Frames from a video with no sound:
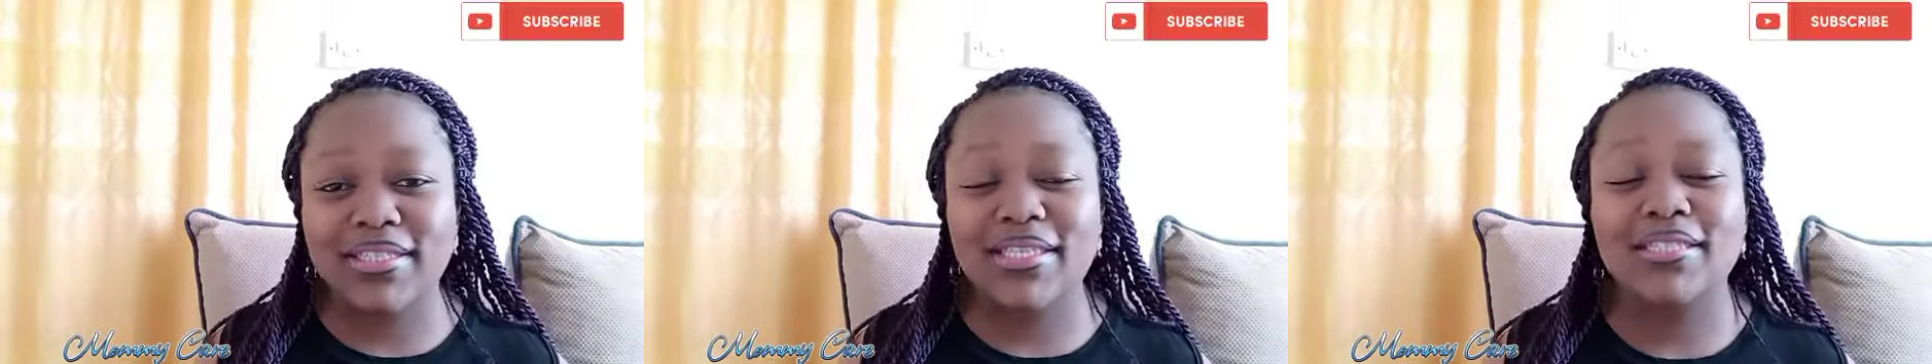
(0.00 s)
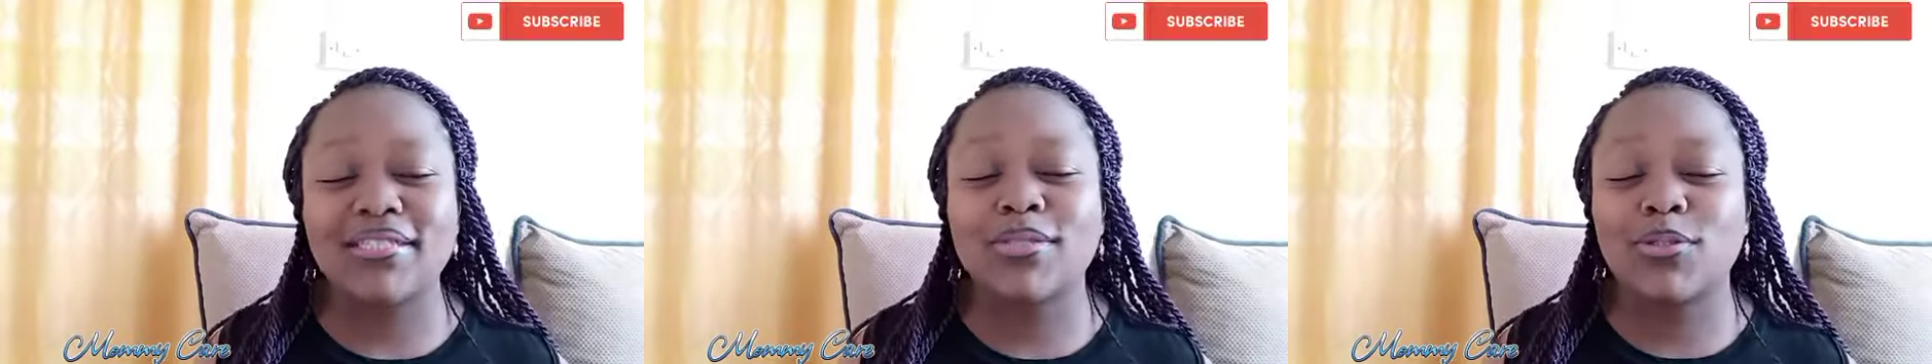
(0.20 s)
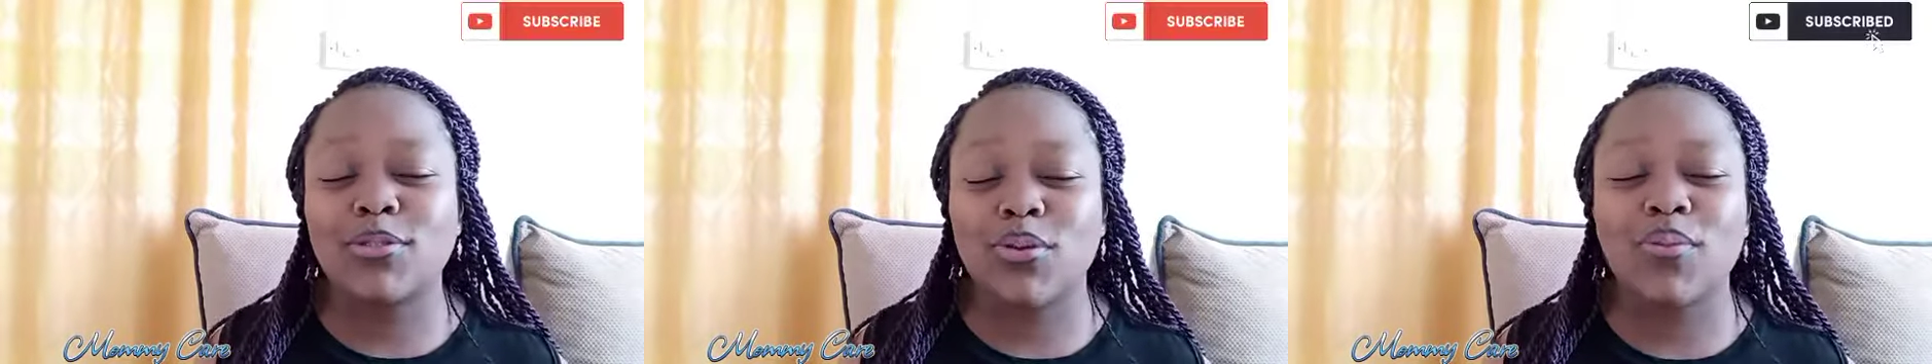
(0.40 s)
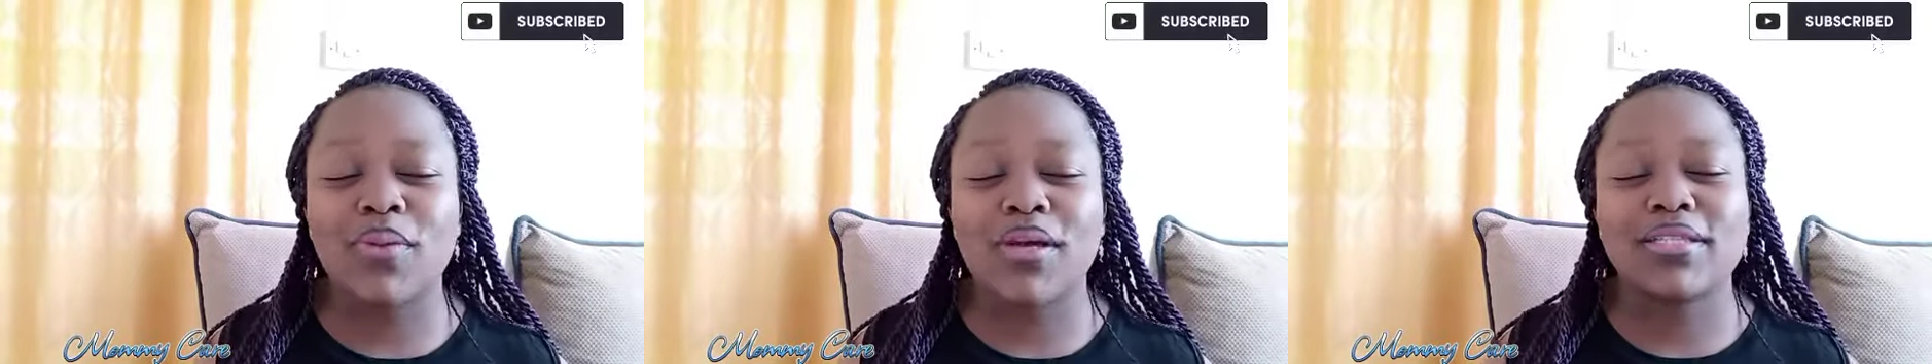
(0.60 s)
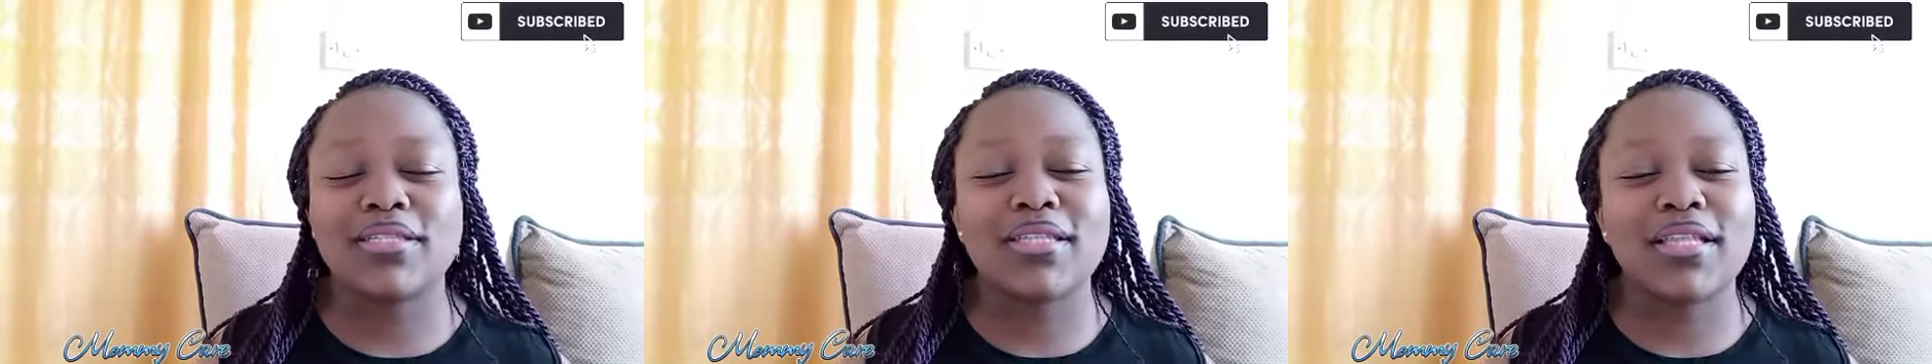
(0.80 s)
There's so
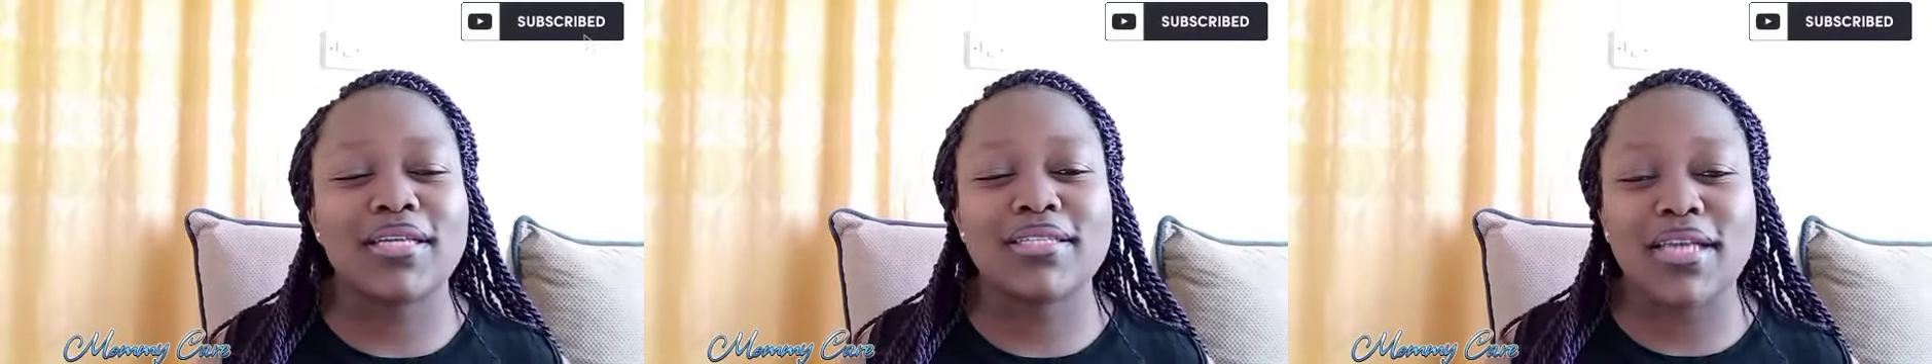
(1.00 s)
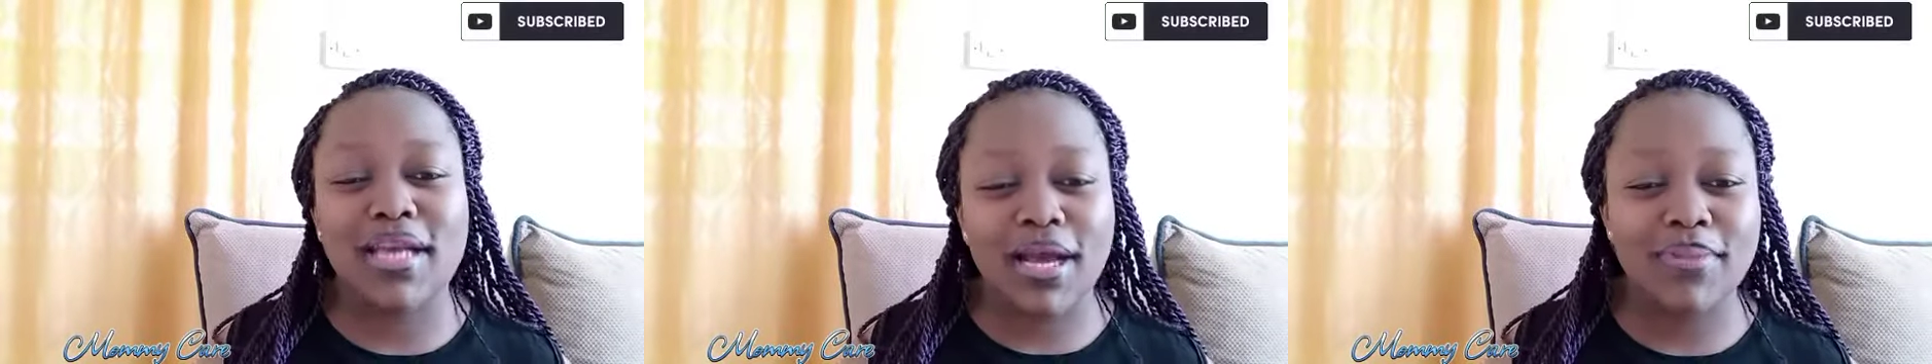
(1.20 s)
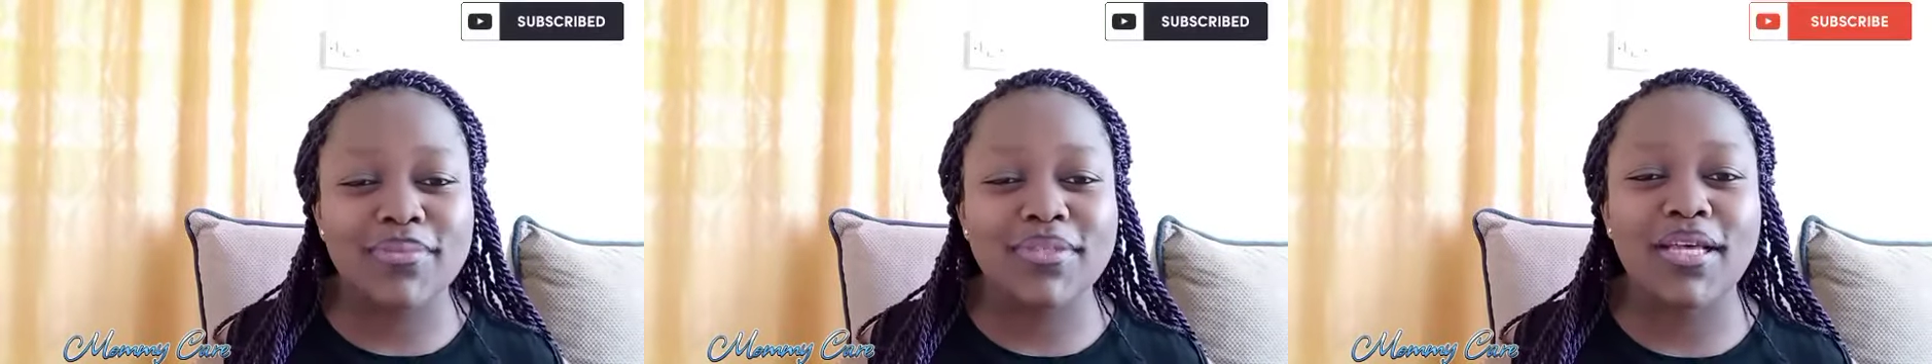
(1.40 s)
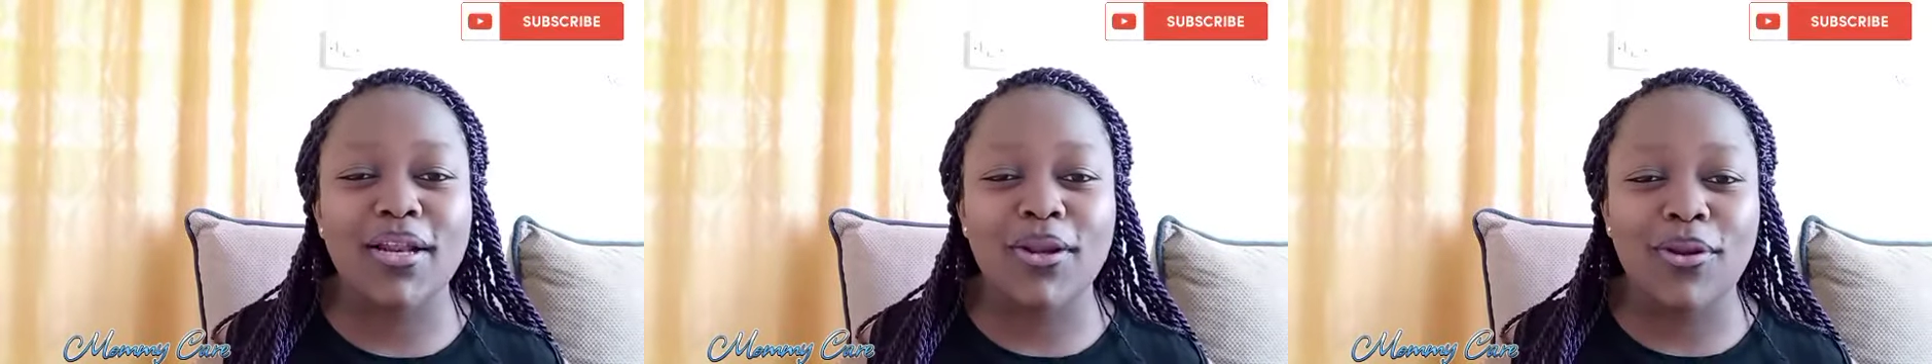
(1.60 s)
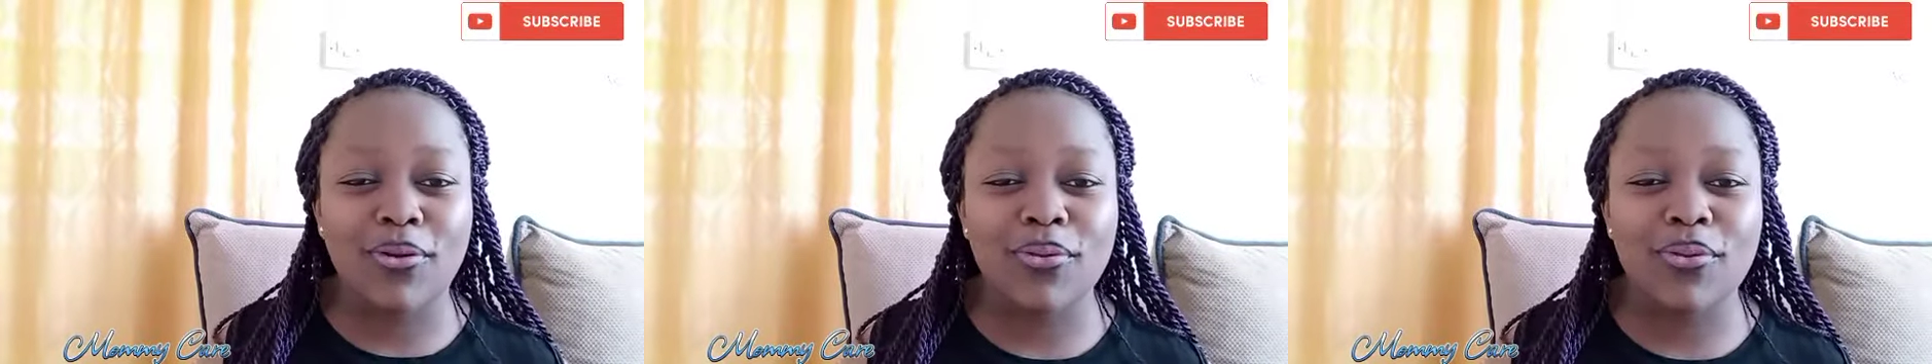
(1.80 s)
much that comes
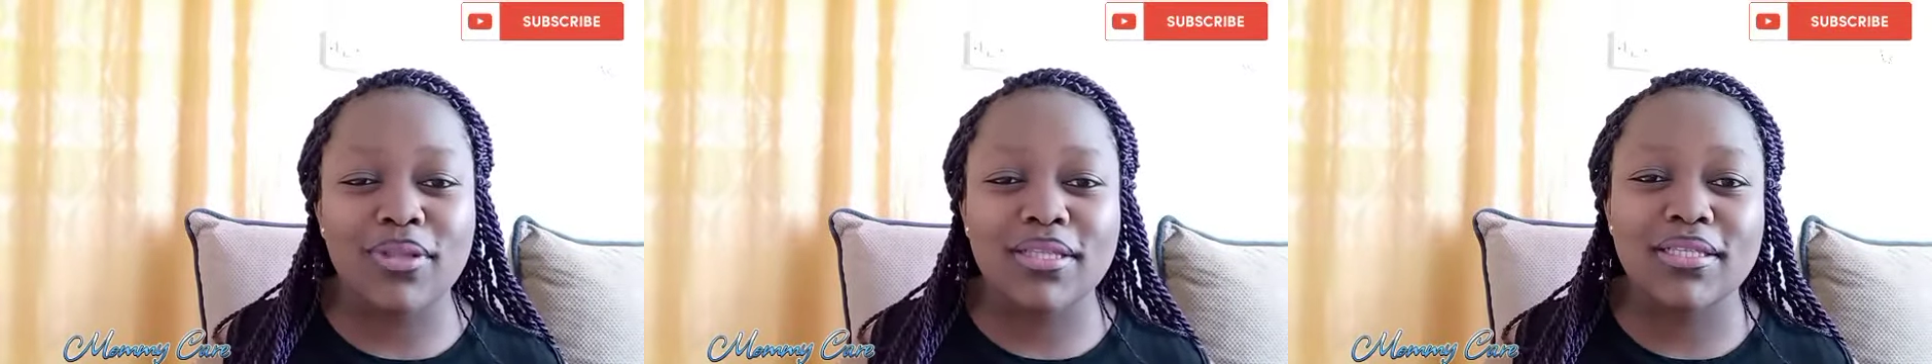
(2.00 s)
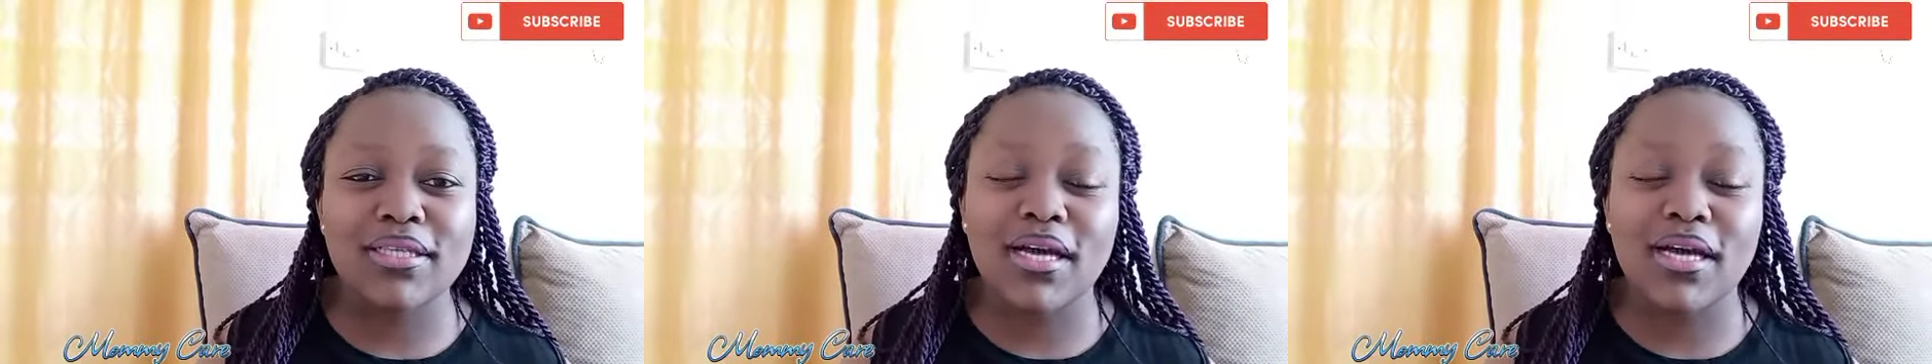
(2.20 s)
along with